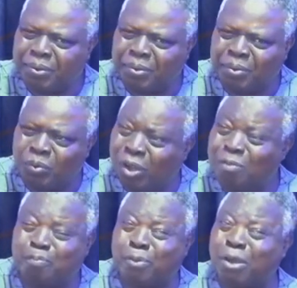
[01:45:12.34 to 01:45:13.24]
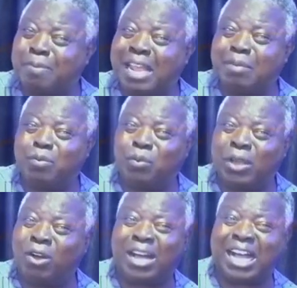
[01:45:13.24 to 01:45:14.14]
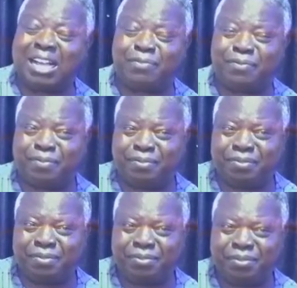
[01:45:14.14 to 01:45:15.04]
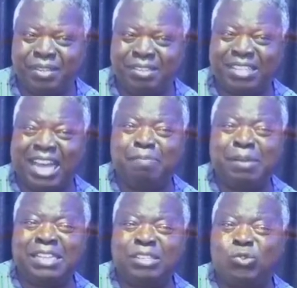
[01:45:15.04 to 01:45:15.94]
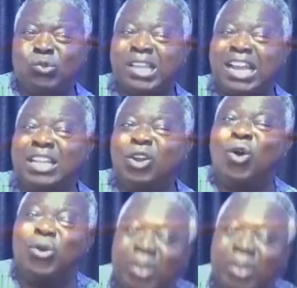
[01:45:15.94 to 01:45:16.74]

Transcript: One problem we all have is ability to tarry long